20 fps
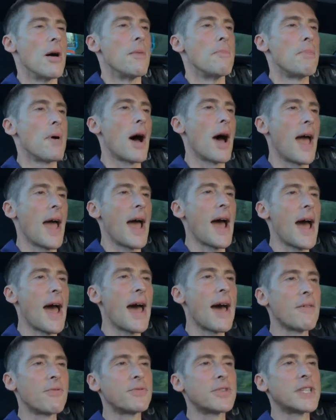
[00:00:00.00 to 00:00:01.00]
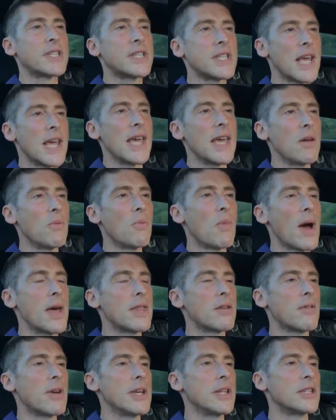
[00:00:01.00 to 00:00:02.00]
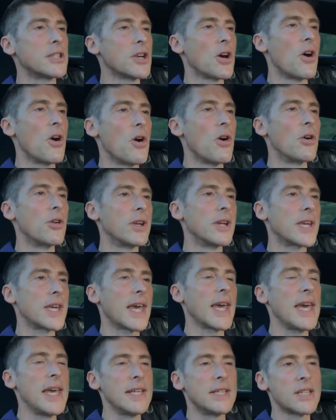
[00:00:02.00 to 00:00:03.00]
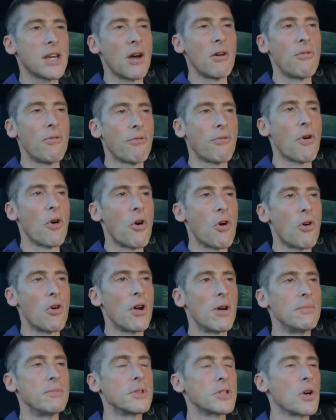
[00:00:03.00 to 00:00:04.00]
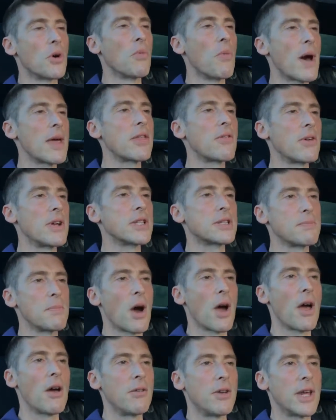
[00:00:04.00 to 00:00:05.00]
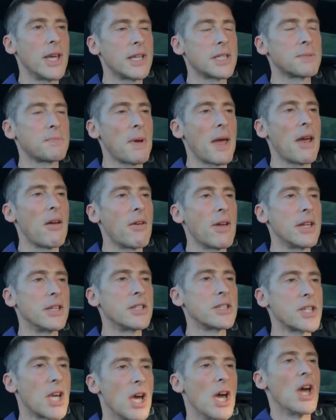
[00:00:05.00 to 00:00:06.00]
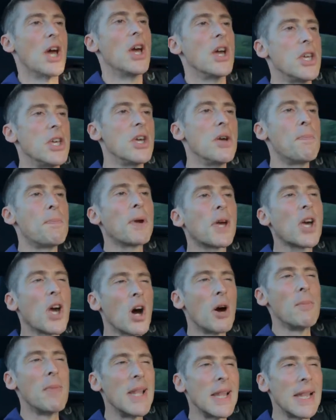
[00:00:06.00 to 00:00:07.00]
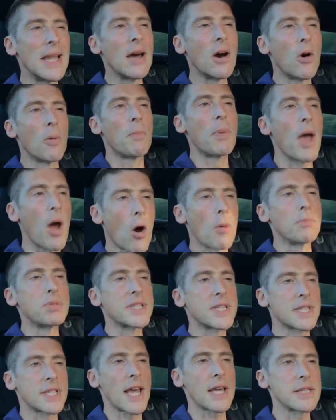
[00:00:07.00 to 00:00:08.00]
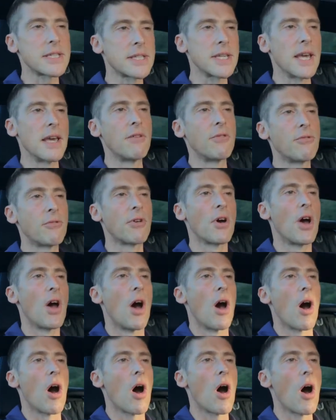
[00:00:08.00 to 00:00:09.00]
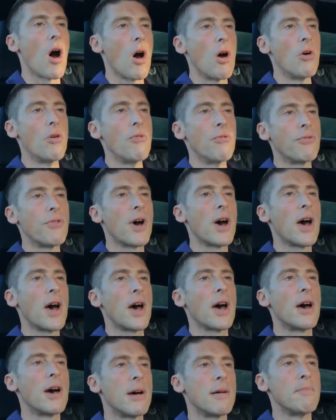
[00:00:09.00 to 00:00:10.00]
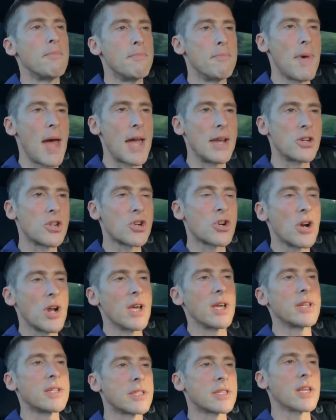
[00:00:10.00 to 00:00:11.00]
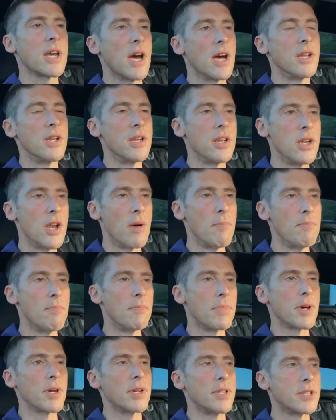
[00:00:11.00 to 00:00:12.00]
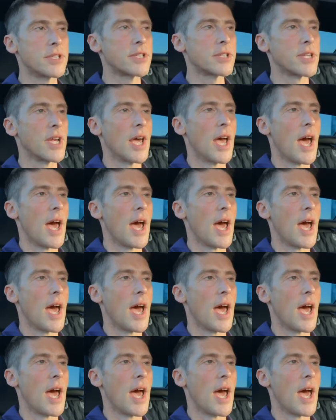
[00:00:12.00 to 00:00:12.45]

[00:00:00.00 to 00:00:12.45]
But I have seen, whether it's on keto forums or whether it's my own experience, you become a little bit obsessive over metrics and numbers,